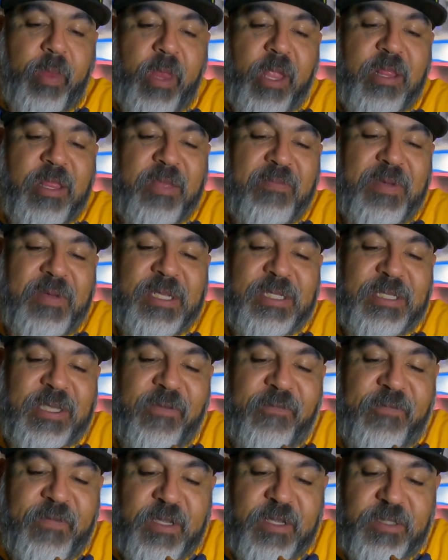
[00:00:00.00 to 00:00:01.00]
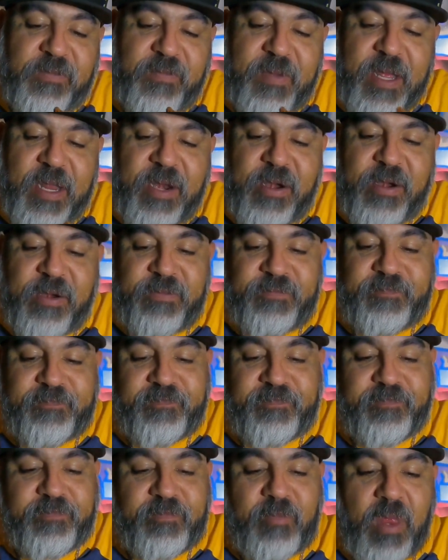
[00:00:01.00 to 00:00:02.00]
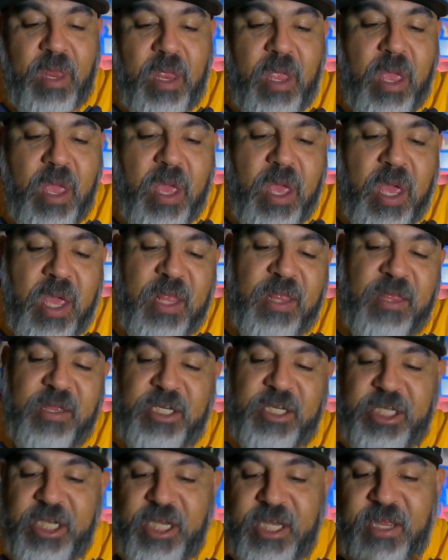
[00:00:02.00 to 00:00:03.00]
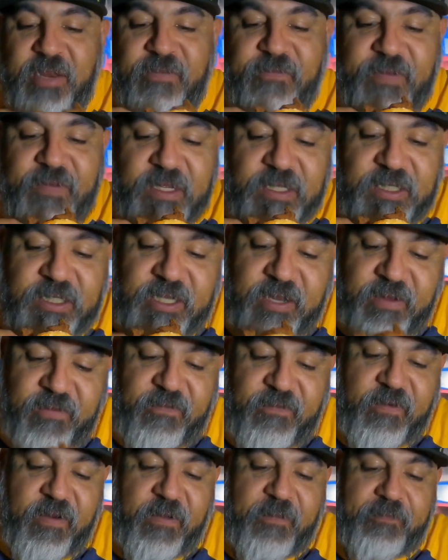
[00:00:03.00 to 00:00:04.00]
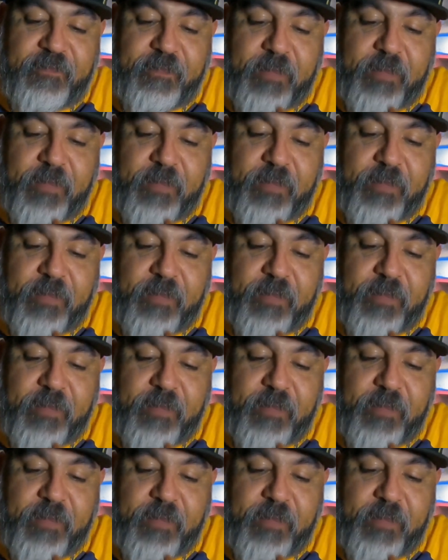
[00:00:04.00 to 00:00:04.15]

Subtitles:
The biscuit feels better and the chicken feels different.